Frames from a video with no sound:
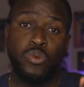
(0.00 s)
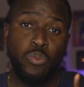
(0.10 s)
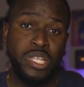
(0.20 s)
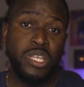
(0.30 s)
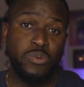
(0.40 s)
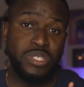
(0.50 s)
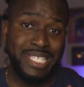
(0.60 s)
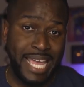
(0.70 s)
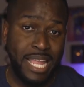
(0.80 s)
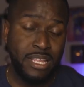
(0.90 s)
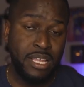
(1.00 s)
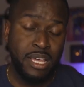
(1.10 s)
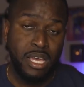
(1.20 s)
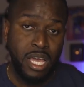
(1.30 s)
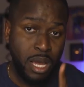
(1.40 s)
to Windows 10.
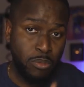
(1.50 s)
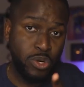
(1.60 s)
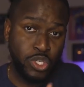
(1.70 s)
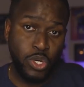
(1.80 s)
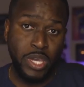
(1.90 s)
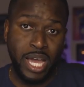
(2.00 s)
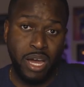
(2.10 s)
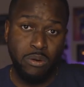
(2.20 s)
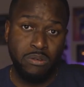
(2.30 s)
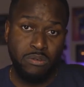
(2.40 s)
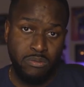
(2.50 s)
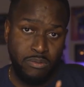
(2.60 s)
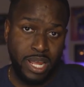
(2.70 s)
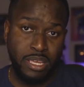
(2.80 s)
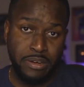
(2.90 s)
I'm gonna show you how
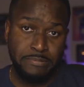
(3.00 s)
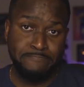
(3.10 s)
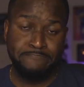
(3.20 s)
right here.